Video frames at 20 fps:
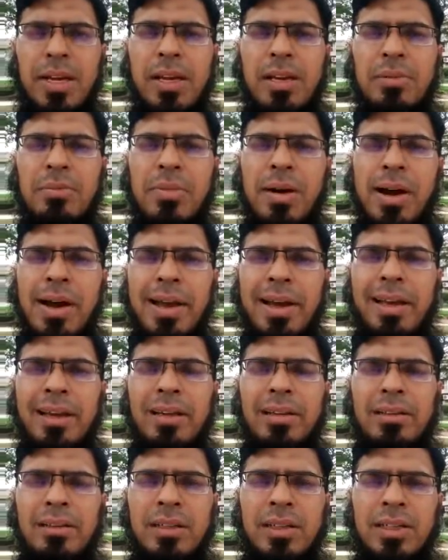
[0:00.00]
in
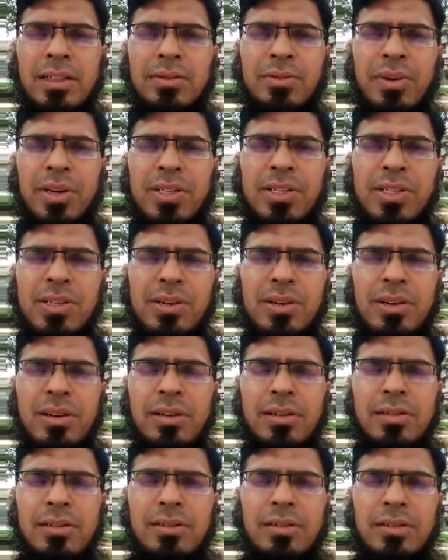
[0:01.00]
by Vice
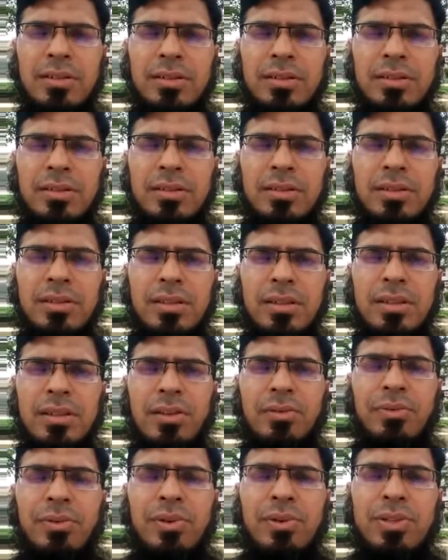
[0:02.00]
Shah,
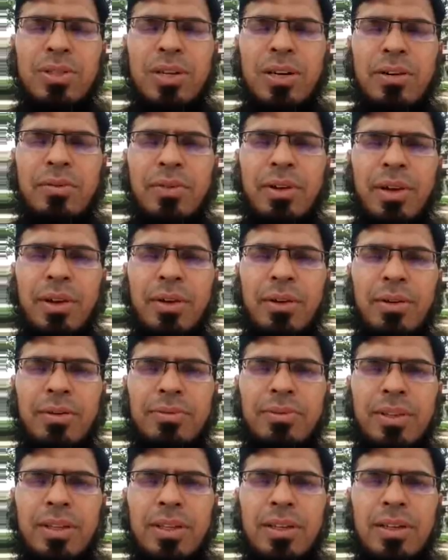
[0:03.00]
the 4 delivery
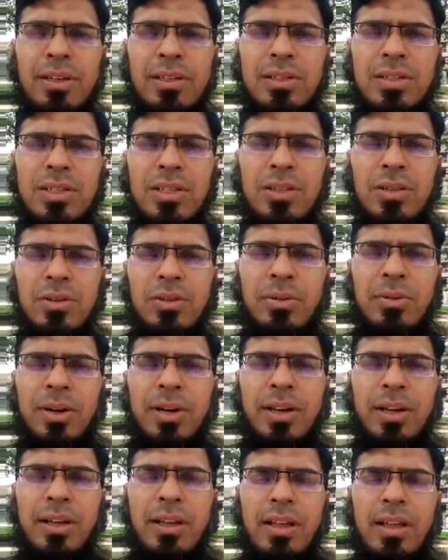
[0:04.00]
of the 19th
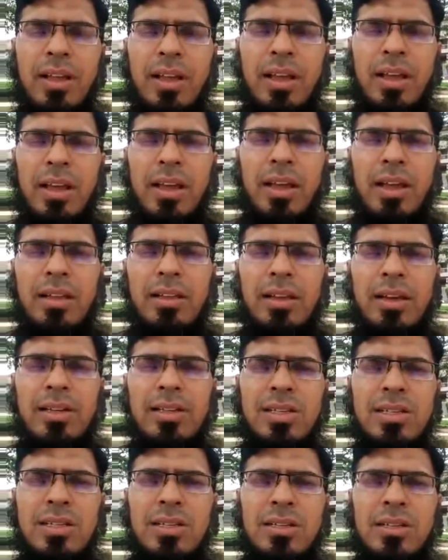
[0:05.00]
over. And
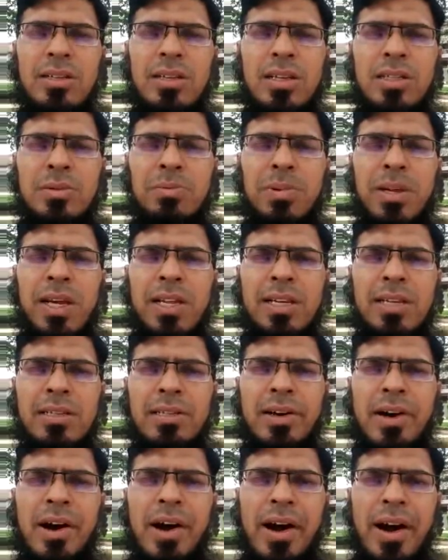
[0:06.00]
that has played
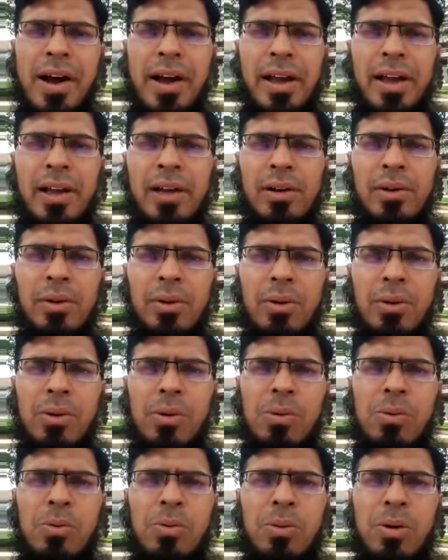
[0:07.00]
it high.
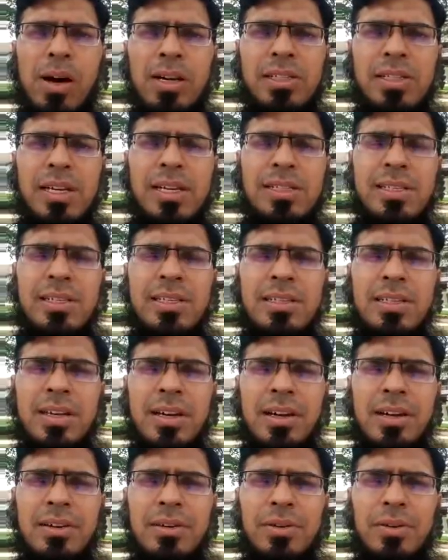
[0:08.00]
Oh, what has he
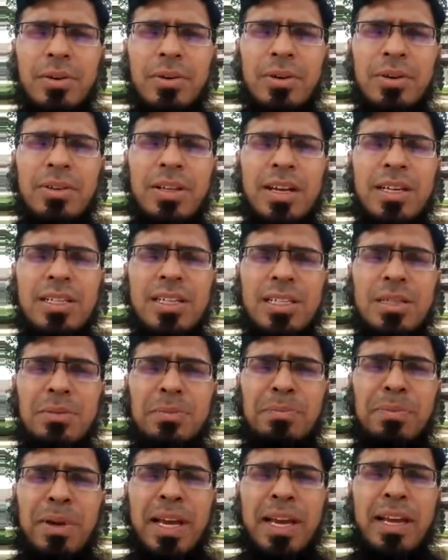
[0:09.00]
done? Oh, that
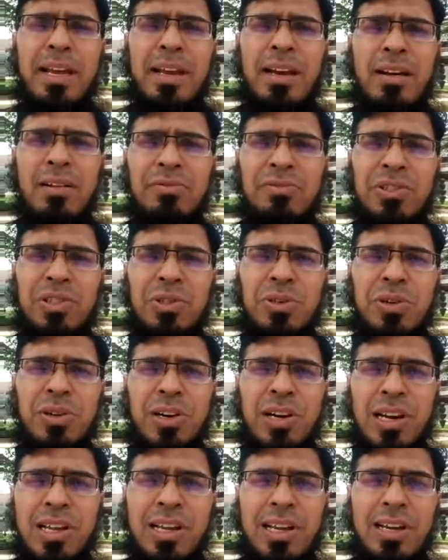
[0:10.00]
is big enough to
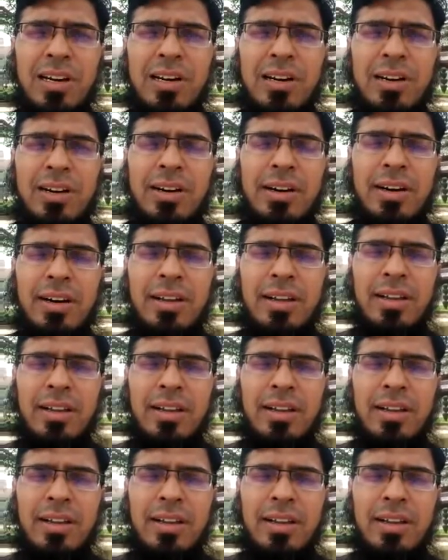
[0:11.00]
clear